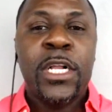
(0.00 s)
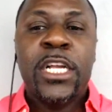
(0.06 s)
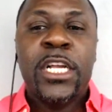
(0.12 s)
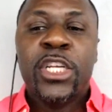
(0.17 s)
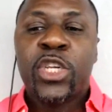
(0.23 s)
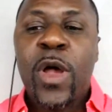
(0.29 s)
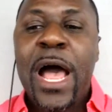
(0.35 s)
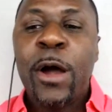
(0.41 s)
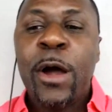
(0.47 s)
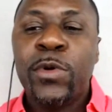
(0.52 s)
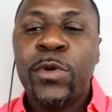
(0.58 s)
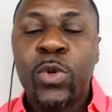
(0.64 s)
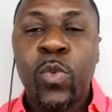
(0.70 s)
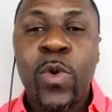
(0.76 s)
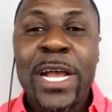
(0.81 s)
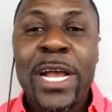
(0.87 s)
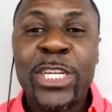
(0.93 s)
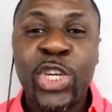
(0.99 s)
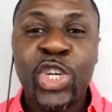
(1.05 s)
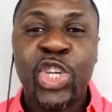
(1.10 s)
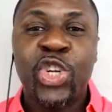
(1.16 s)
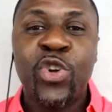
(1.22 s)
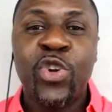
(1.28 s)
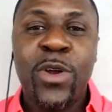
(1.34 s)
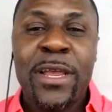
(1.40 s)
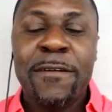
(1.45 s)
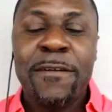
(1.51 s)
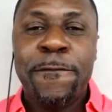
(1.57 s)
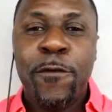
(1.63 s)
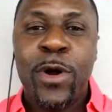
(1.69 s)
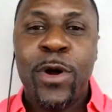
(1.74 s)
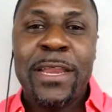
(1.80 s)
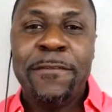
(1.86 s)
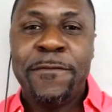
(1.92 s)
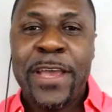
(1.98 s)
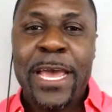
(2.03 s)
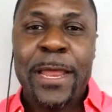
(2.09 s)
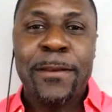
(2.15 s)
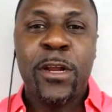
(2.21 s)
So I was registering for an event.